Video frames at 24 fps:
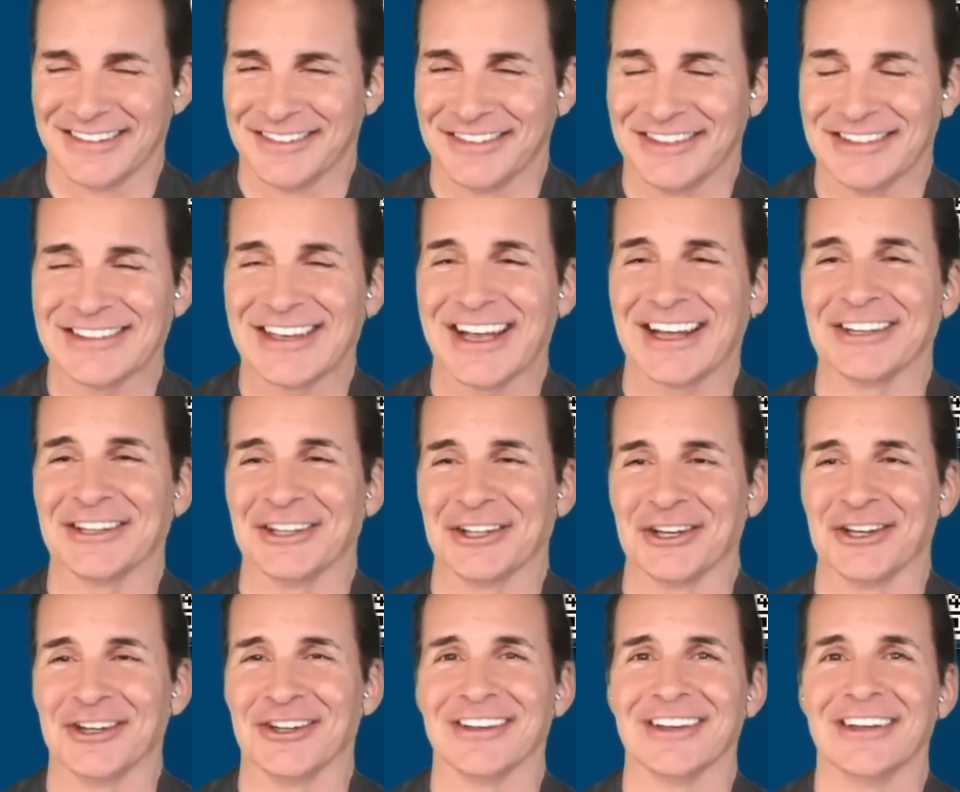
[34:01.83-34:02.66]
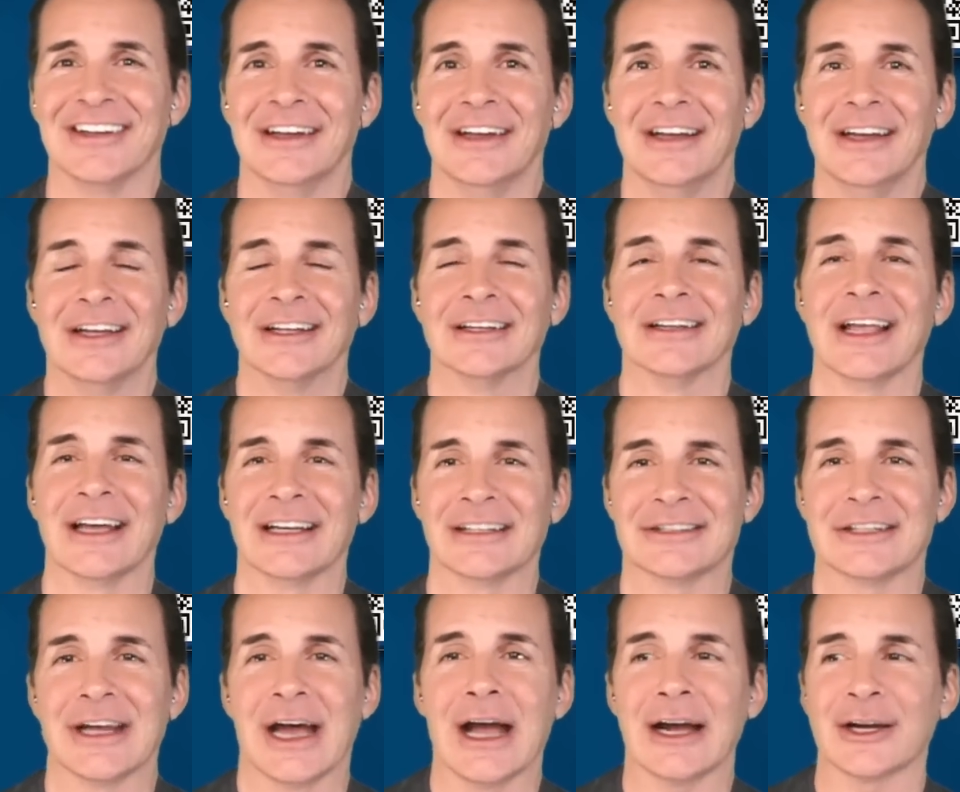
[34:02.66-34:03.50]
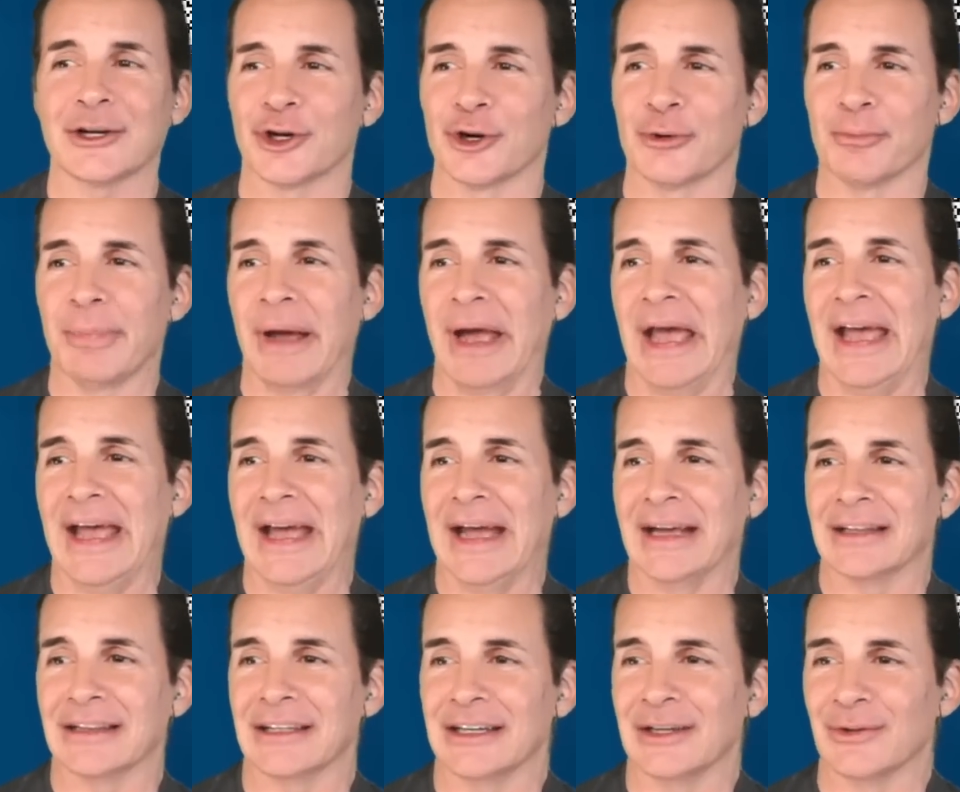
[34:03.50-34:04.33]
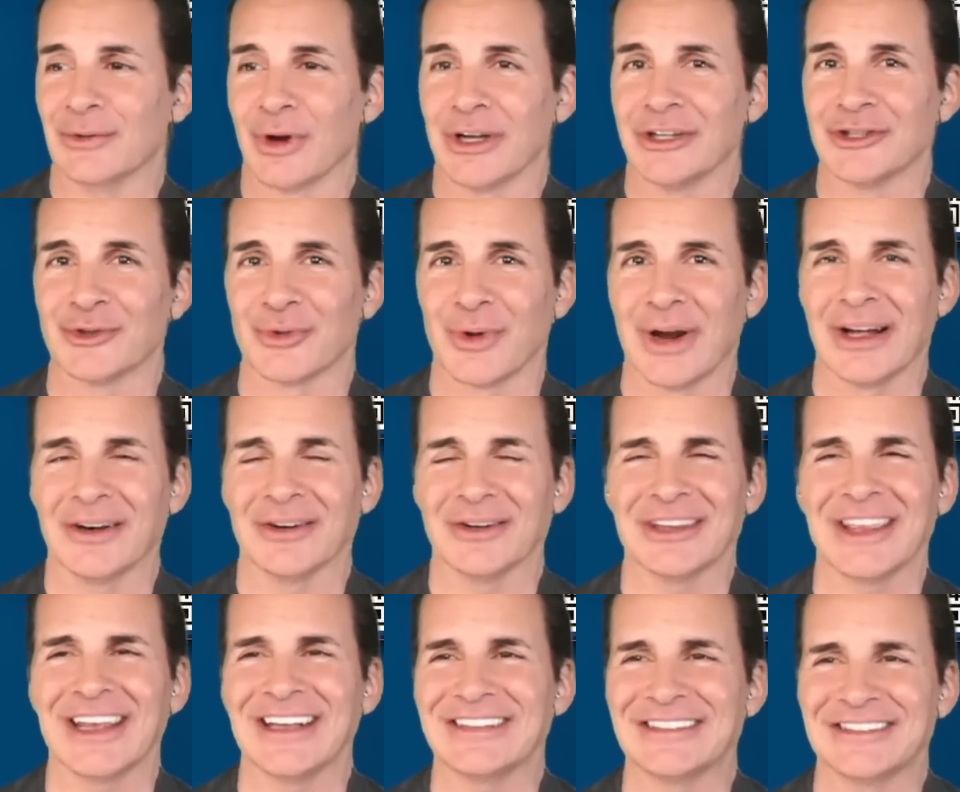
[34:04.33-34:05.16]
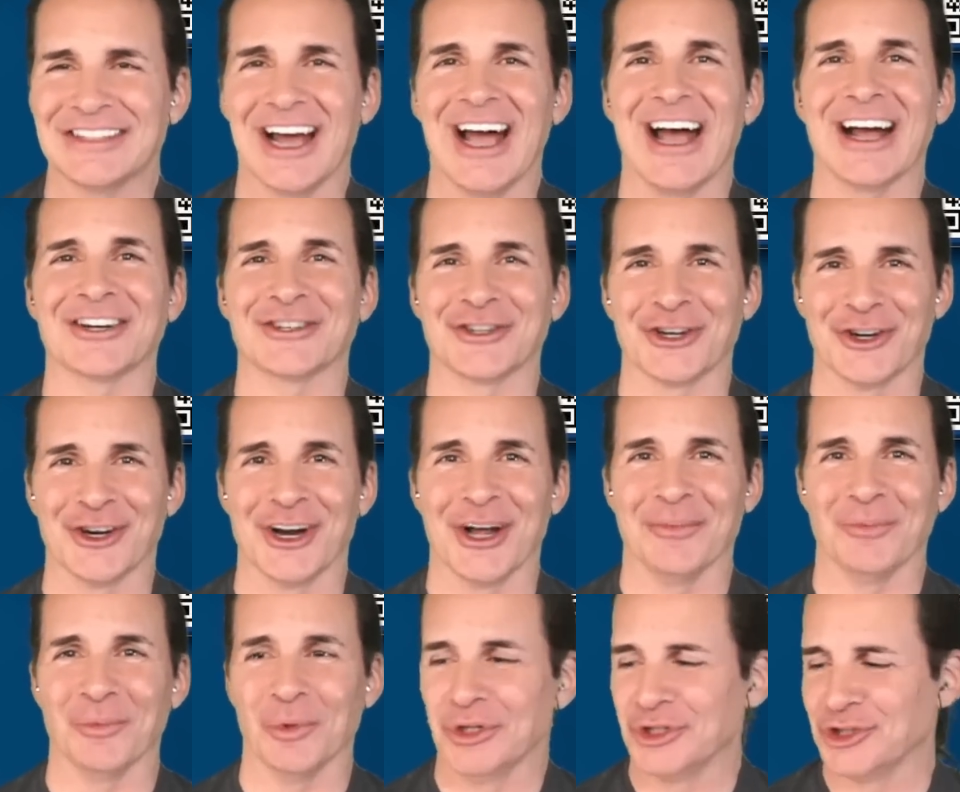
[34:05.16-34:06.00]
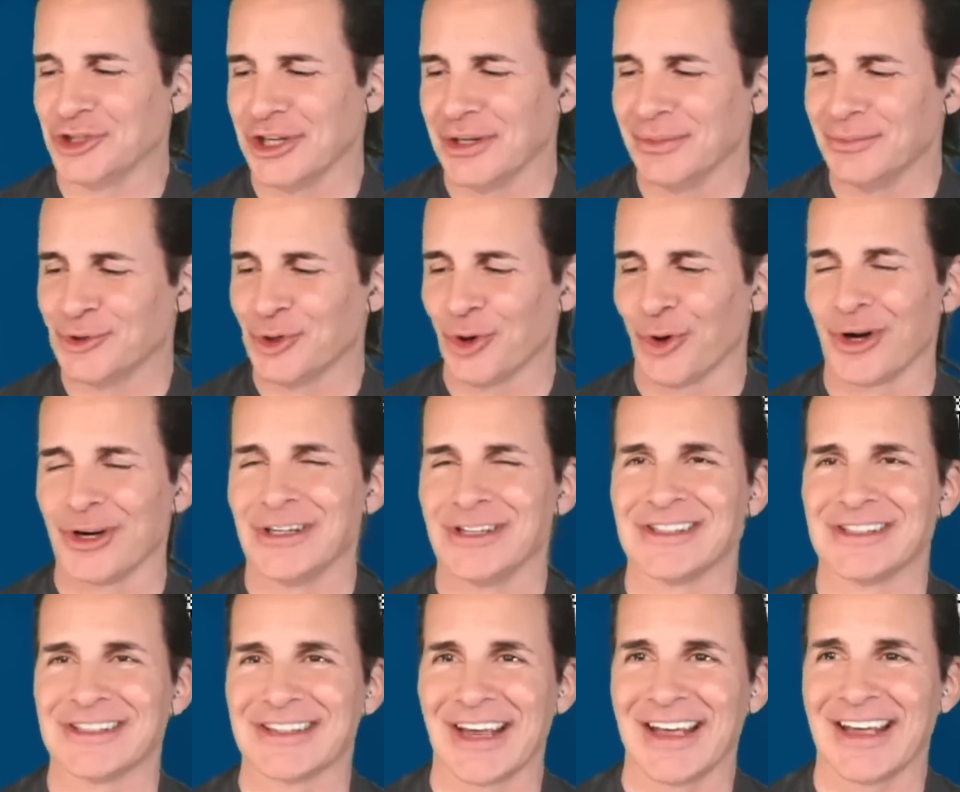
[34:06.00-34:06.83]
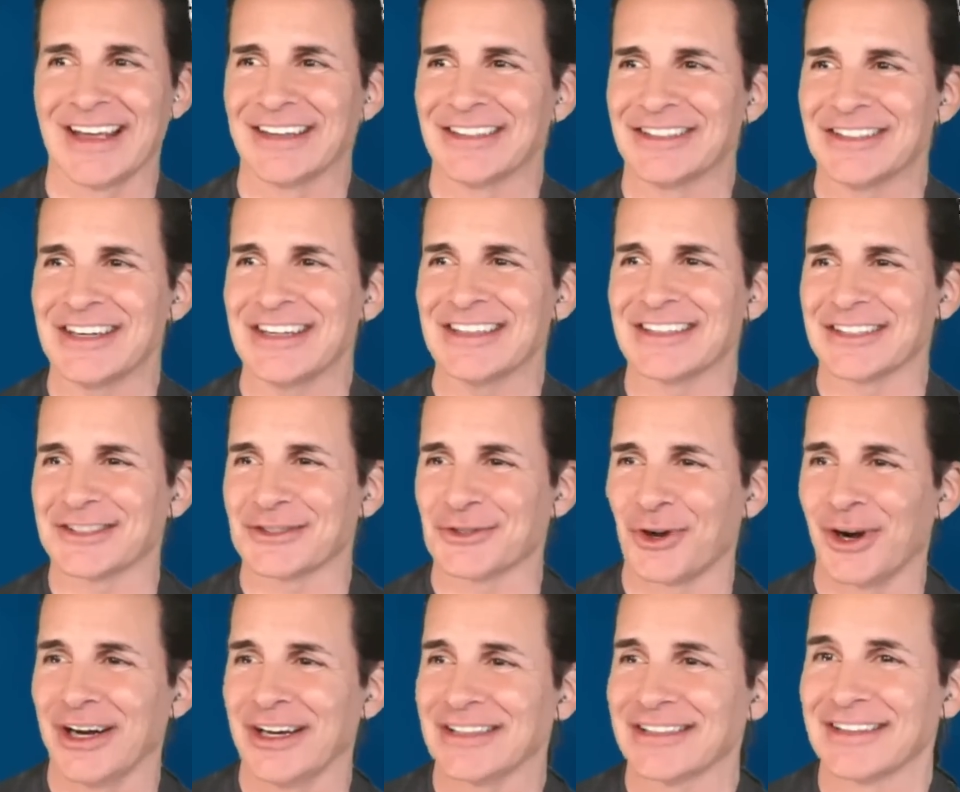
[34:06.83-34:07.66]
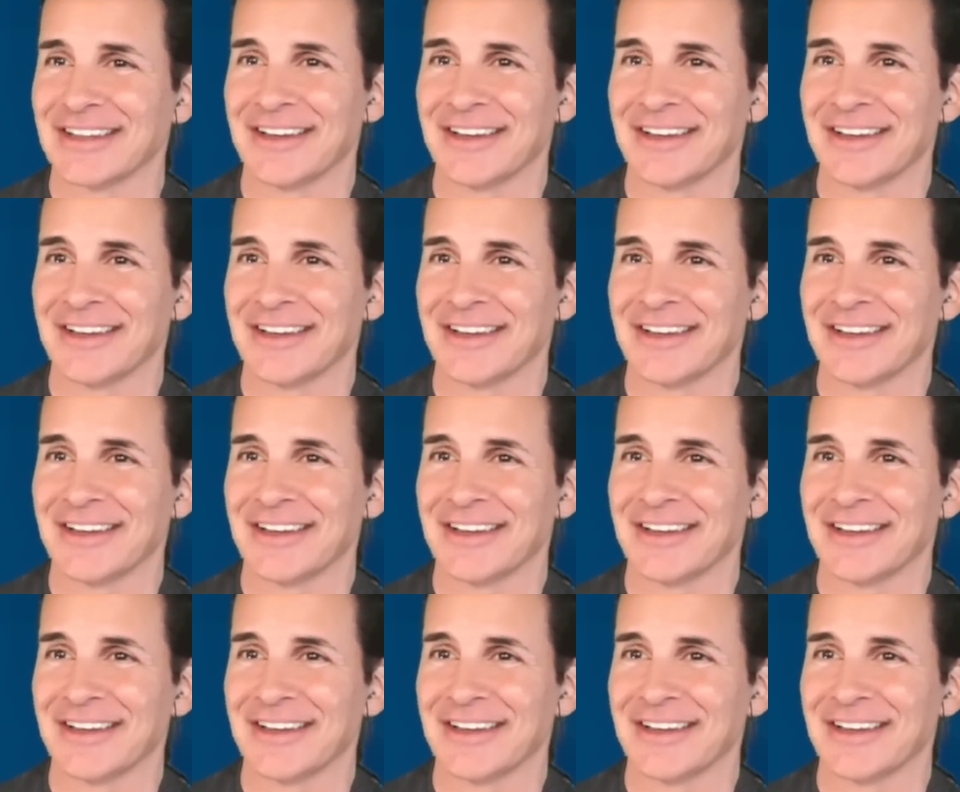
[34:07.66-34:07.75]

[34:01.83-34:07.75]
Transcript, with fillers: He's got a little like doctor bag that he runs around. They doctored up what Jim Jordan said. Jesus Christ!